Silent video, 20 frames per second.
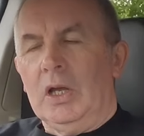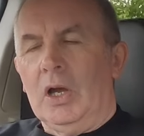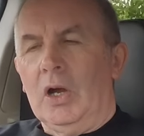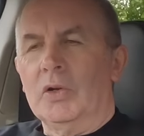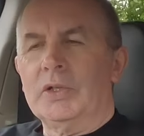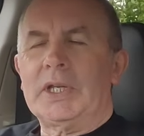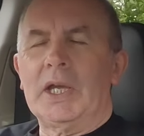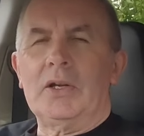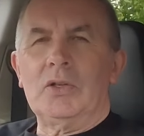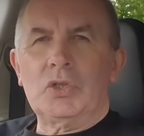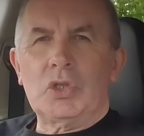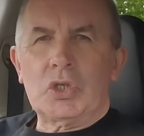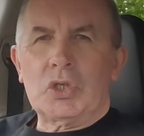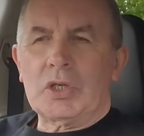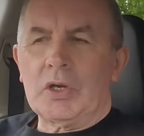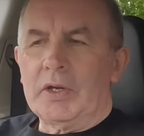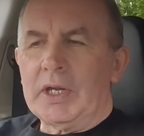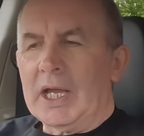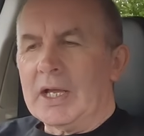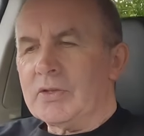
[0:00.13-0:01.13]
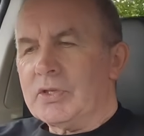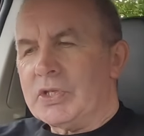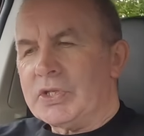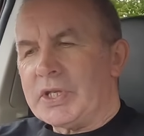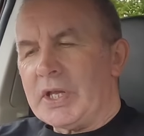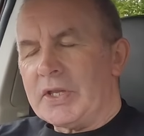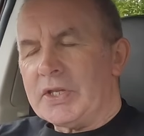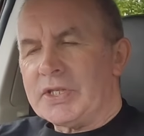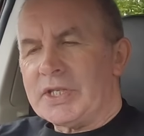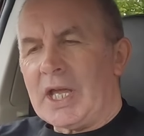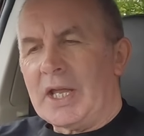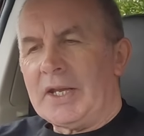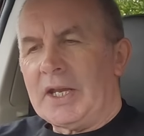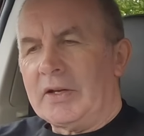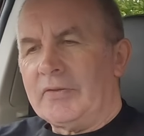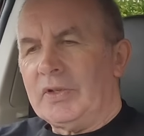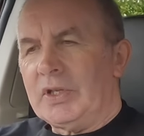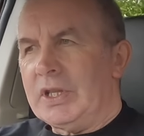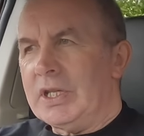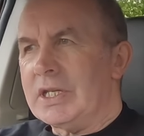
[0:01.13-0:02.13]
Okay, I'll just show you how to set the
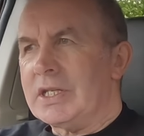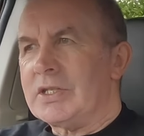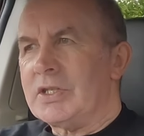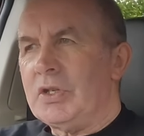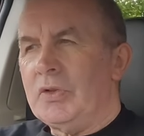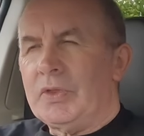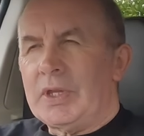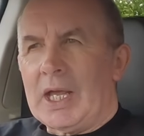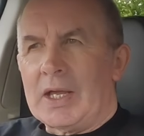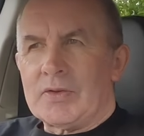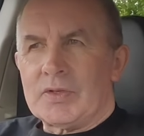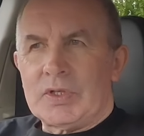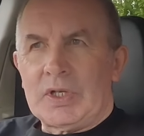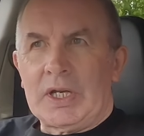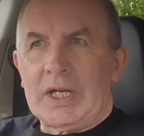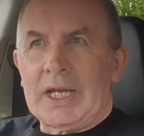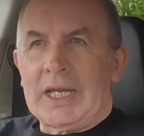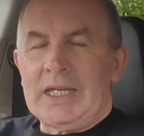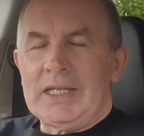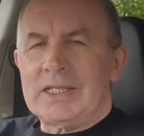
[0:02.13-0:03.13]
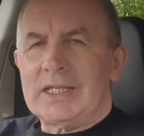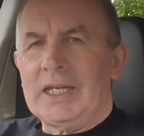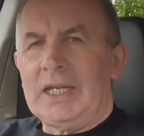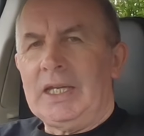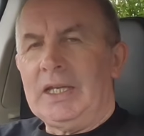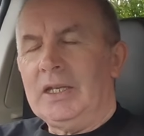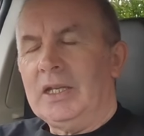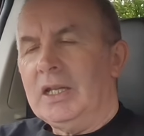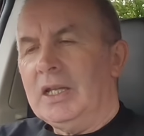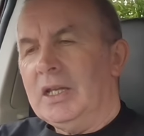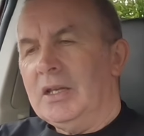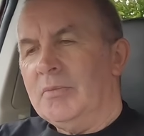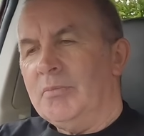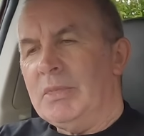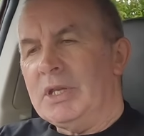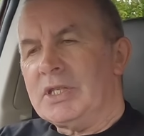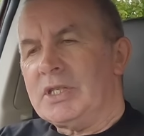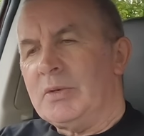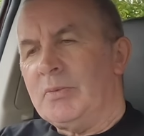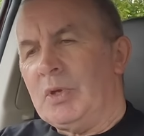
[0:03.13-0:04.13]
sat-nav in this 2018
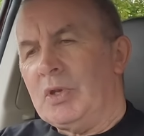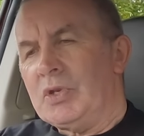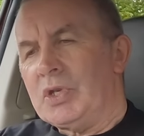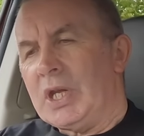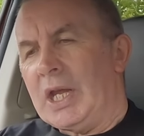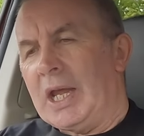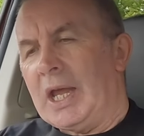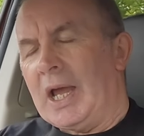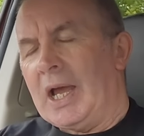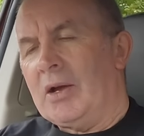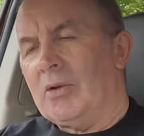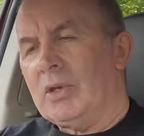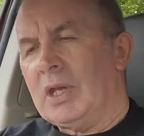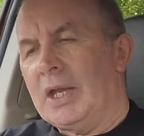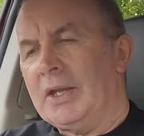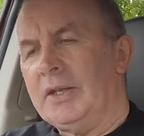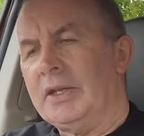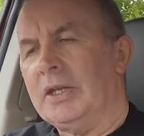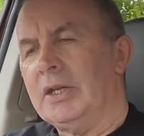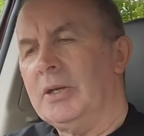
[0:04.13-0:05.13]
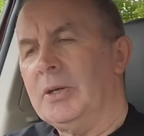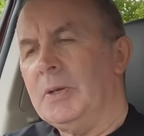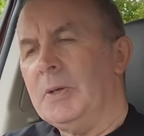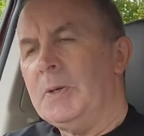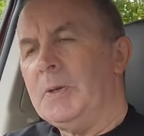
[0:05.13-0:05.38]
Mitsubishi Outlander.